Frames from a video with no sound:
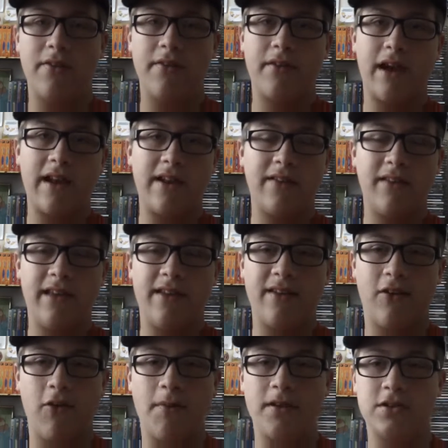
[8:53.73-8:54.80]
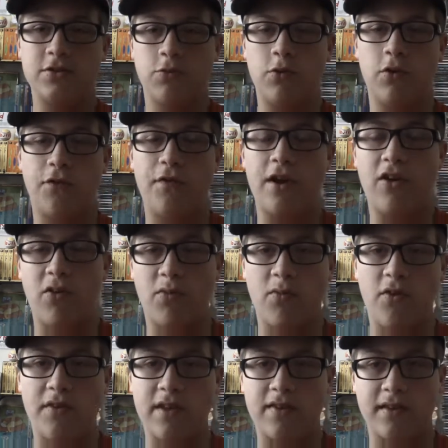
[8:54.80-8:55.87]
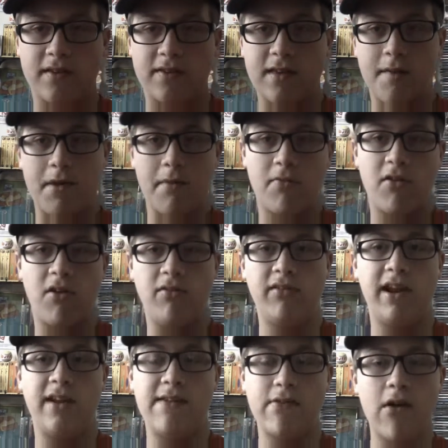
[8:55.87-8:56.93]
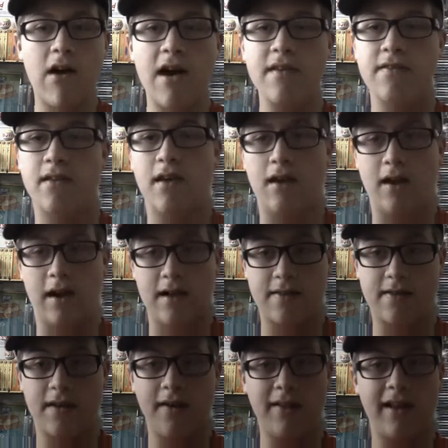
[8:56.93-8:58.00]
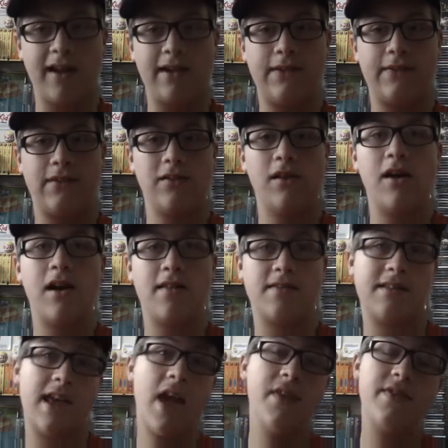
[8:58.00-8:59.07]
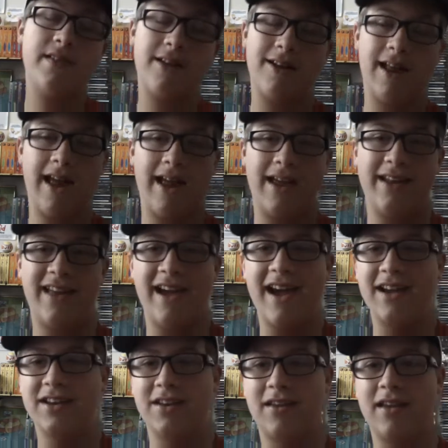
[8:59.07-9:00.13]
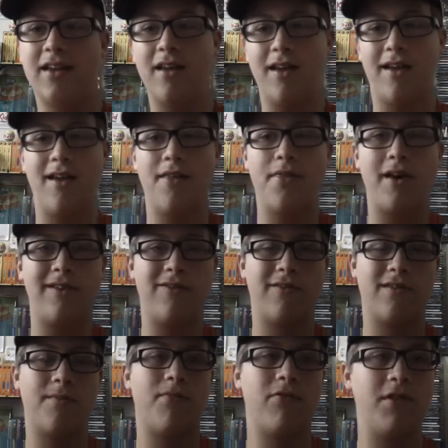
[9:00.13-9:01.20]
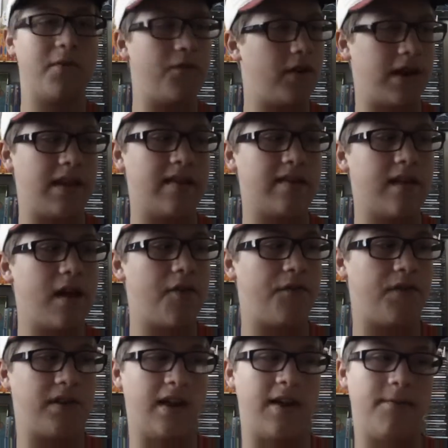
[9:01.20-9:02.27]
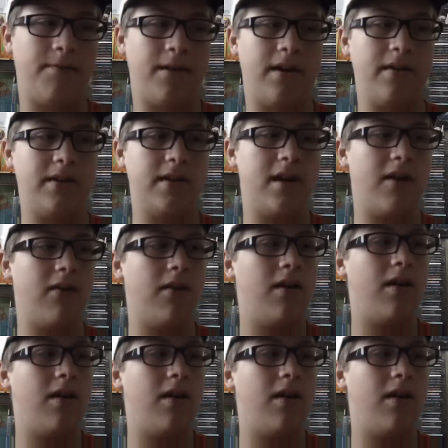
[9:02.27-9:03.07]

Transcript: I didn't like a whole bunch of Will Ferrell's movies, like Semi-Pro and Land of the Lost. I saw Land of the Lost yesterday, and I actually thought there was some pretty funny stuff in it, but, you know,